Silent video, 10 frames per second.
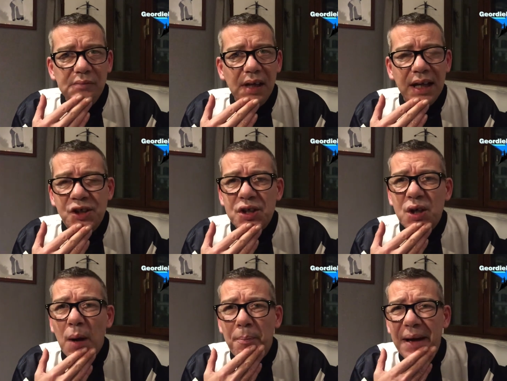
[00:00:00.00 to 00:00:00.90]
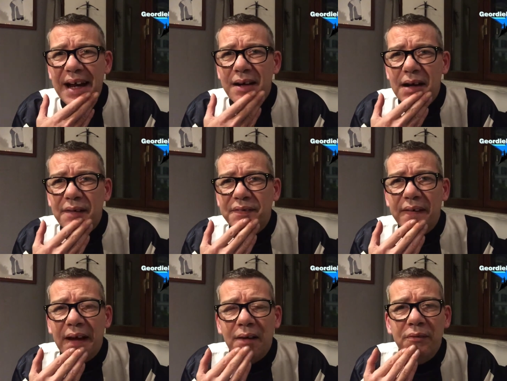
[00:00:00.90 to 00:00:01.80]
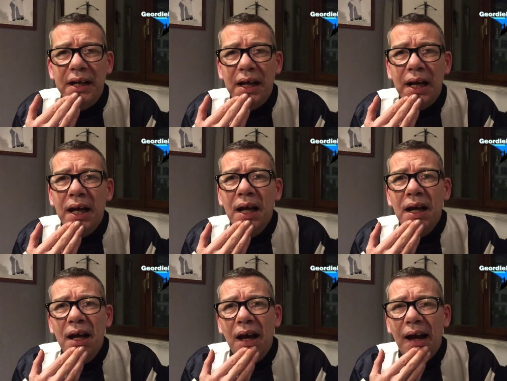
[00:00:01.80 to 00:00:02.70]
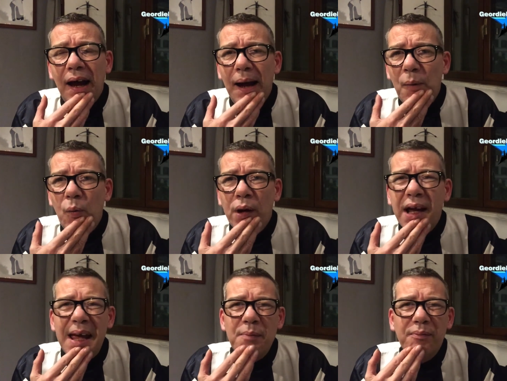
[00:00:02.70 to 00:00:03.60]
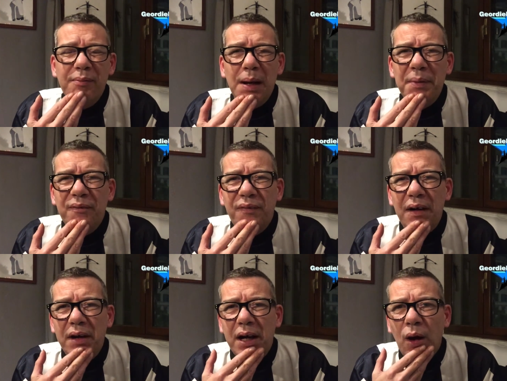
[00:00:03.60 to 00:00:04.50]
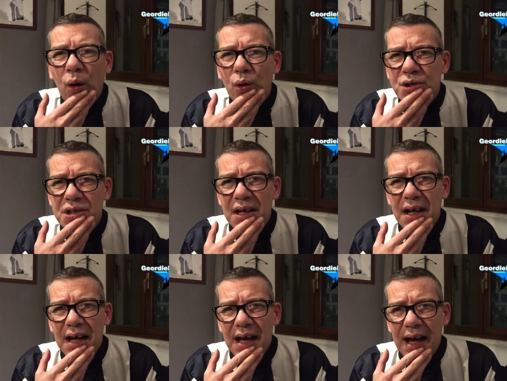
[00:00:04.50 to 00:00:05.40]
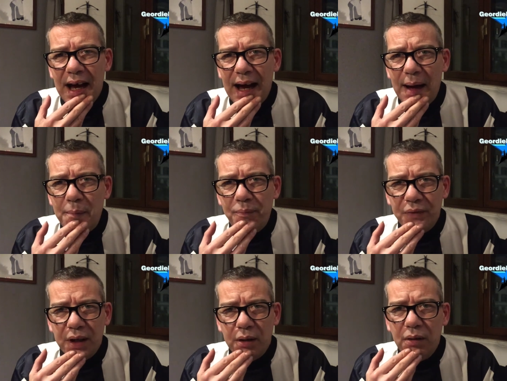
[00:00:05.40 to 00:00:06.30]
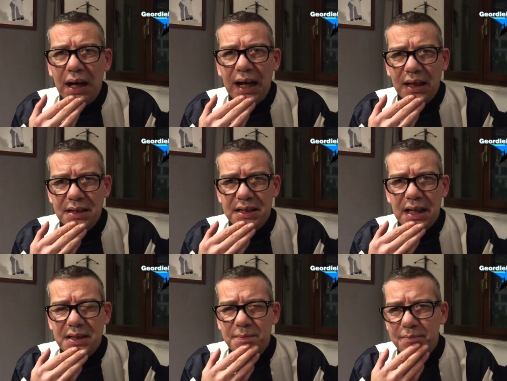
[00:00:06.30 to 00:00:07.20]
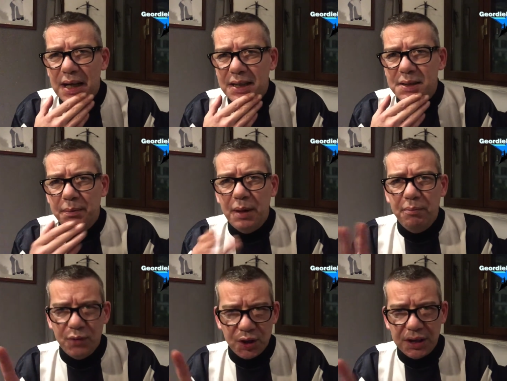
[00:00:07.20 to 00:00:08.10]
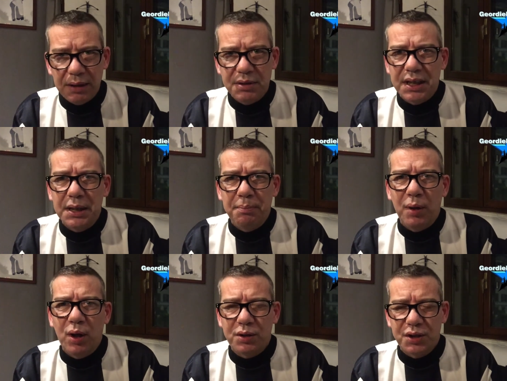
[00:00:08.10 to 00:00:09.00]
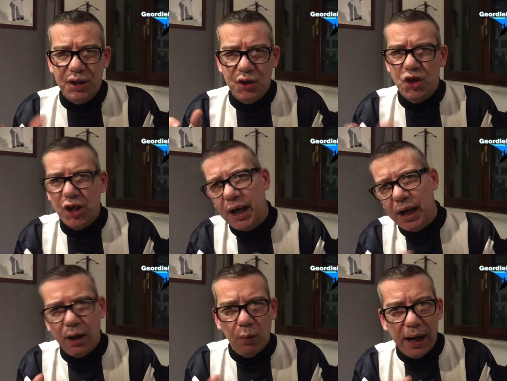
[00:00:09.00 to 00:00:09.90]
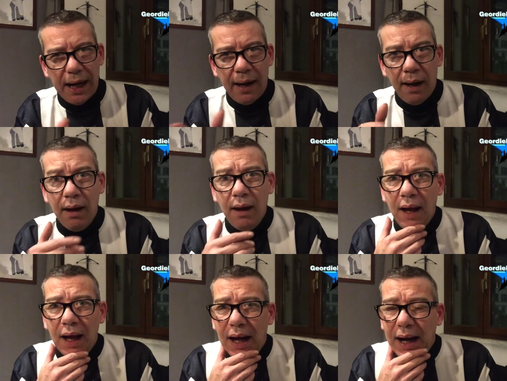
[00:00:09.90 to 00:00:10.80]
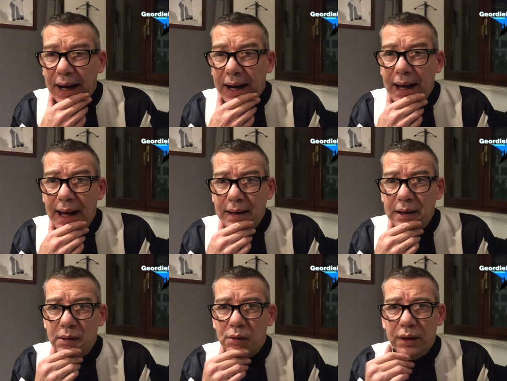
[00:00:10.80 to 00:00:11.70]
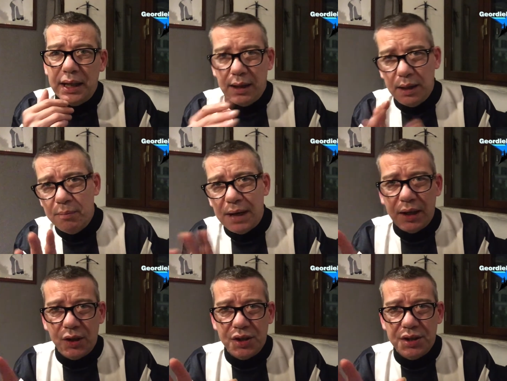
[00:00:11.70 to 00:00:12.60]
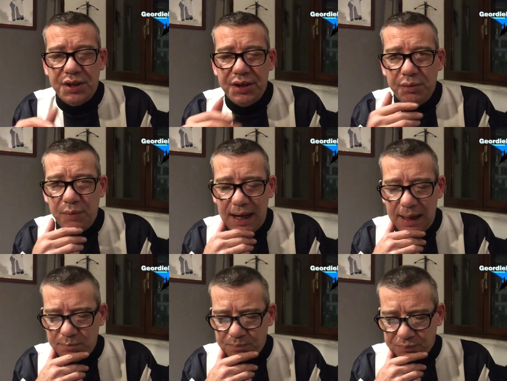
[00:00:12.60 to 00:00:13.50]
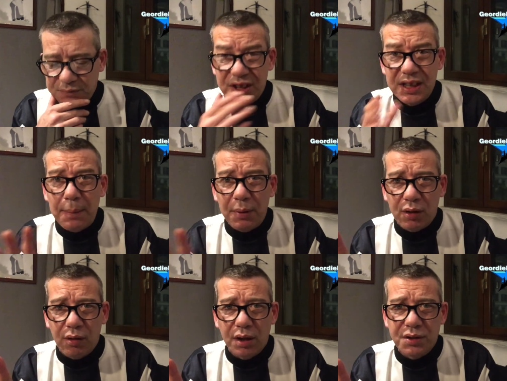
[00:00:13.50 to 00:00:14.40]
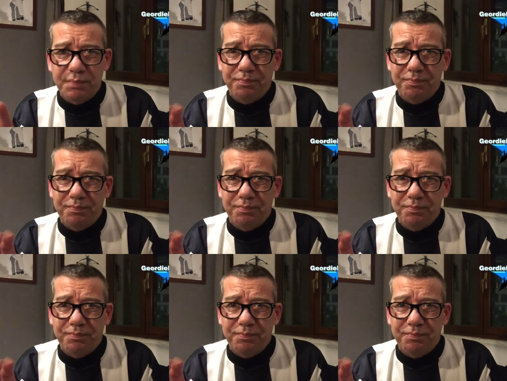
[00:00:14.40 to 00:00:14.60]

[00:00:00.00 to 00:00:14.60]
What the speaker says: It just got better after that, really. We came, I mean, very close. You know, Alan sat maximum just outside the box. He's jinking away, and you know he manages to step across,